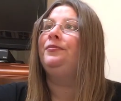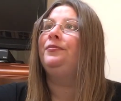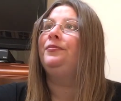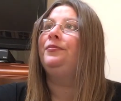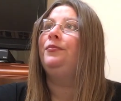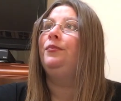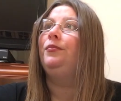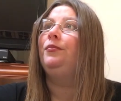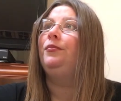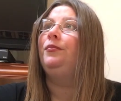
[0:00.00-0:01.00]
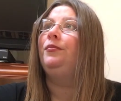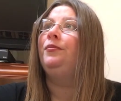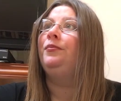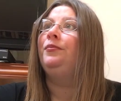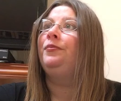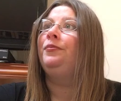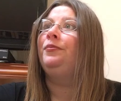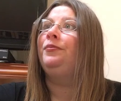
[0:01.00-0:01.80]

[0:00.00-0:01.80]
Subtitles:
Nobody speaks.